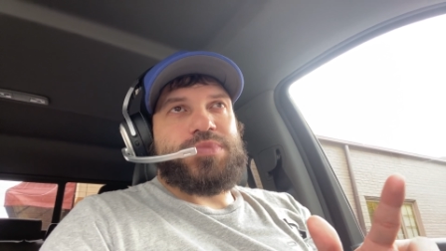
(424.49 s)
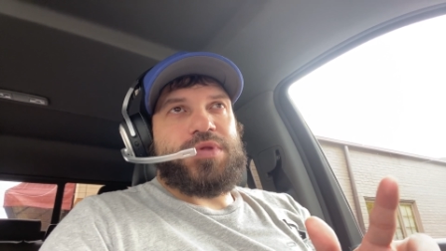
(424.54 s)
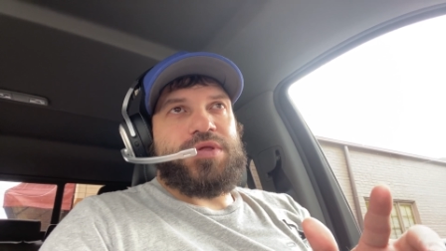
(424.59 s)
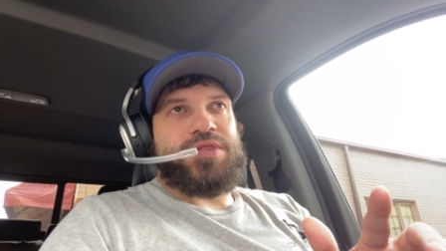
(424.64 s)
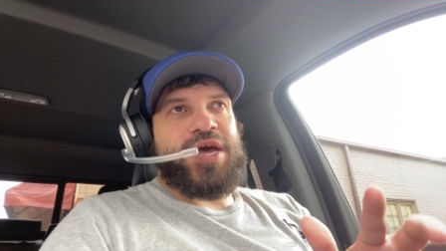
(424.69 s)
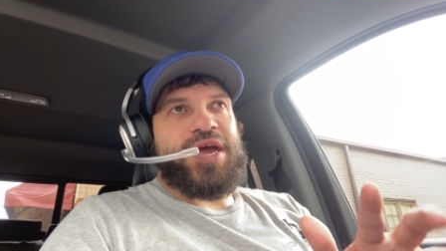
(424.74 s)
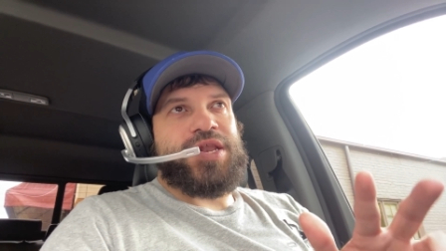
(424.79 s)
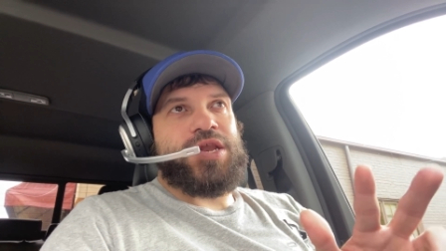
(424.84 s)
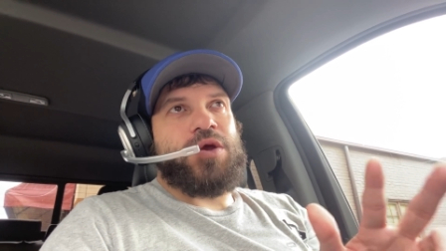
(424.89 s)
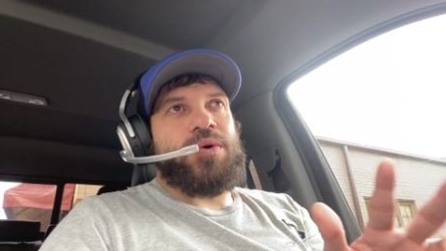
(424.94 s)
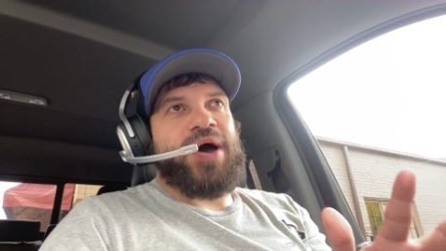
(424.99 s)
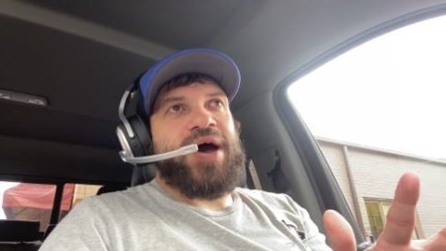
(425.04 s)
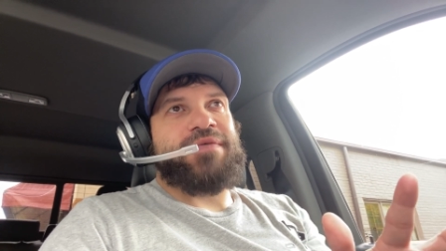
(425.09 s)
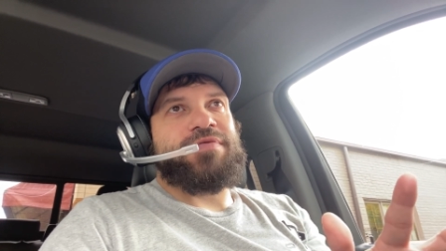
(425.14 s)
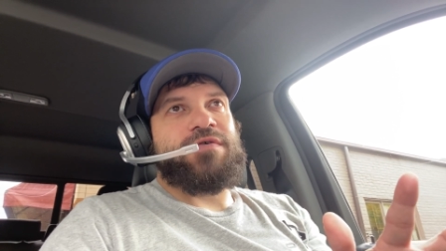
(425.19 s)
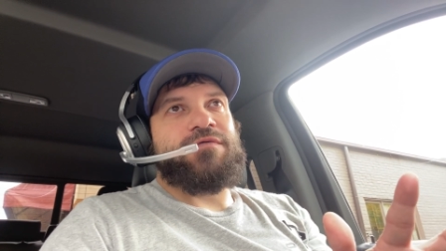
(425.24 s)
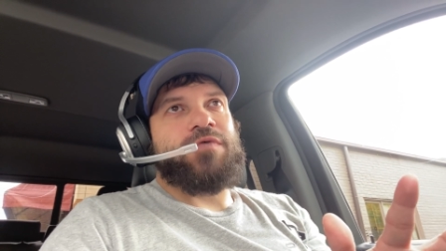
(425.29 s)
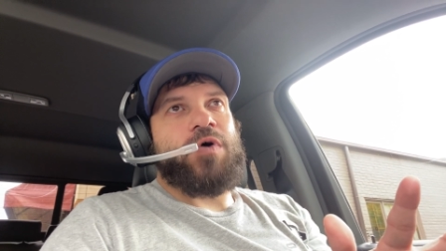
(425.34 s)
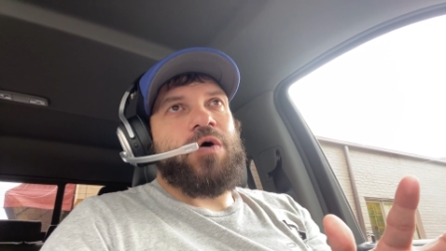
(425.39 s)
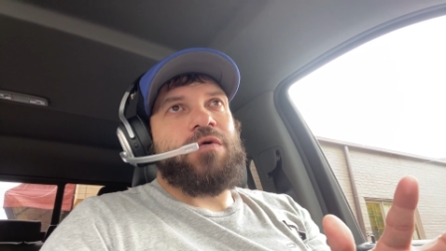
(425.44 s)
they do have
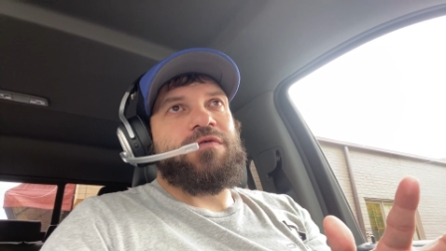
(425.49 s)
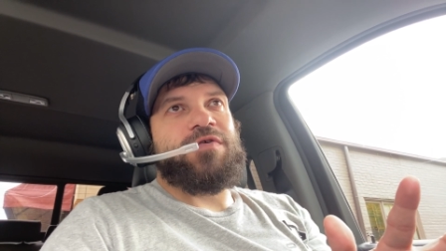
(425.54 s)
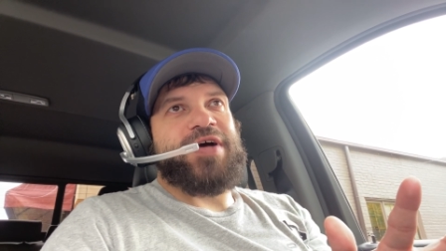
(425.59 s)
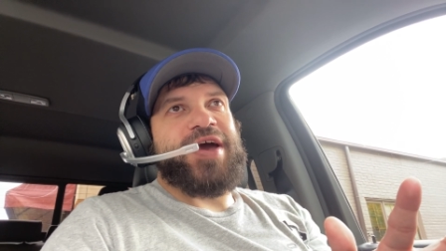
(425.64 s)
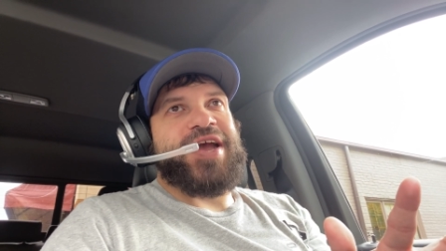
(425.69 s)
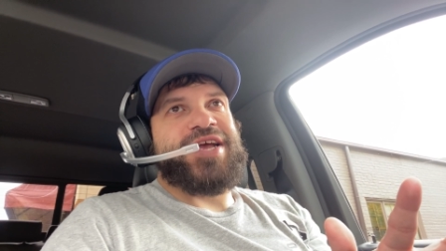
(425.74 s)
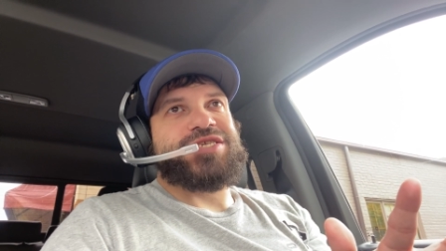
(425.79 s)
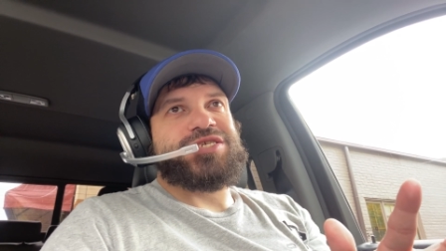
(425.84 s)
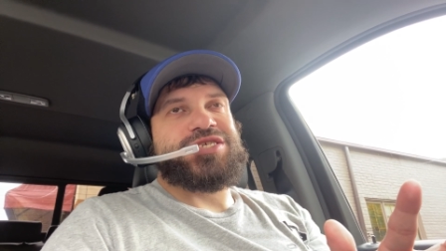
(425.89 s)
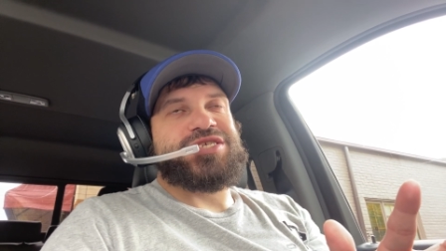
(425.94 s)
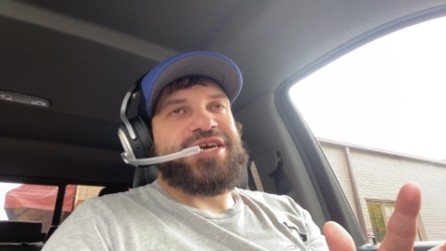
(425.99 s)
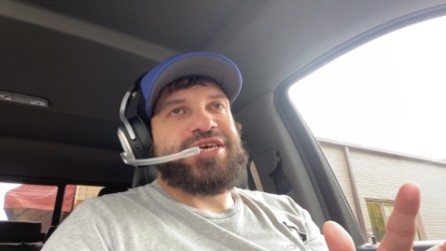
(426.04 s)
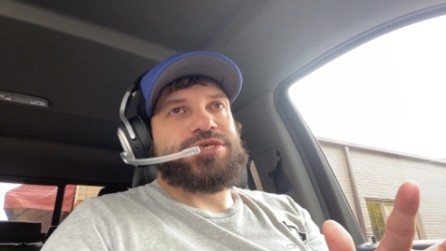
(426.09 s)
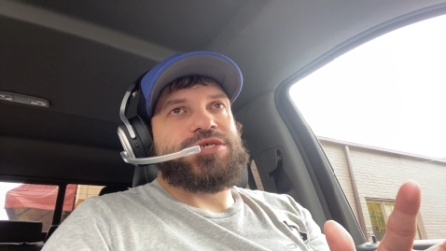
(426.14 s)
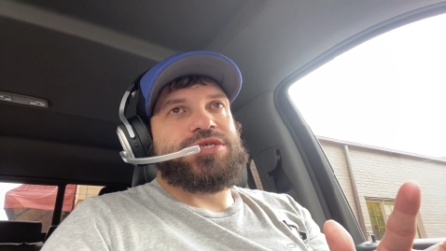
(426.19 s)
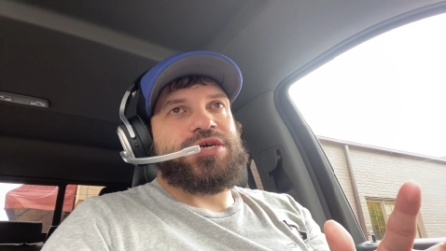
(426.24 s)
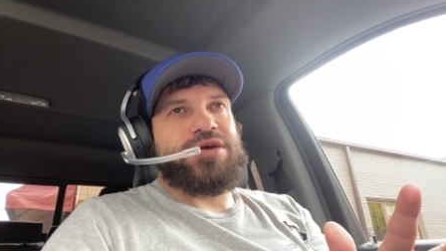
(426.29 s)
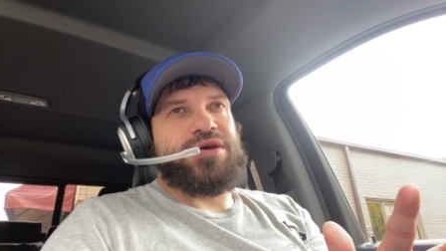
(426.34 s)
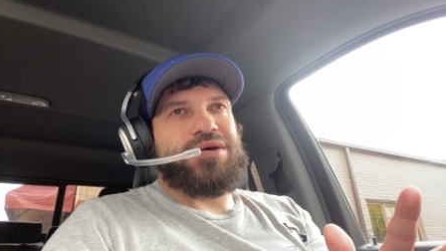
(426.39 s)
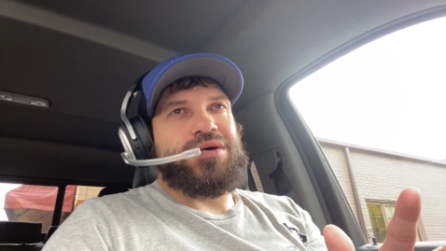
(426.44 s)
the Volvo
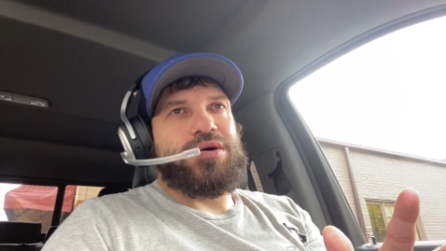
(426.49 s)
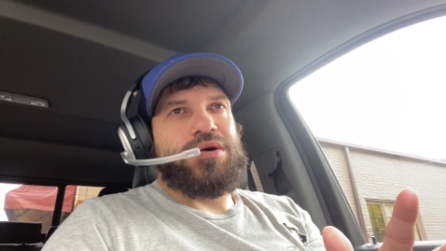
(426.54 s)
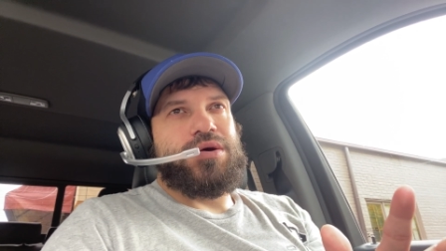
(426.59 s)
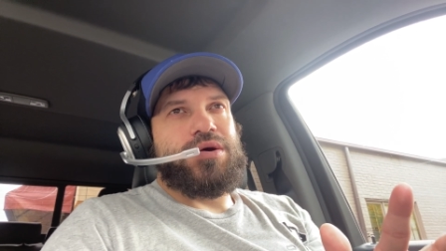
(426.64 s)
860.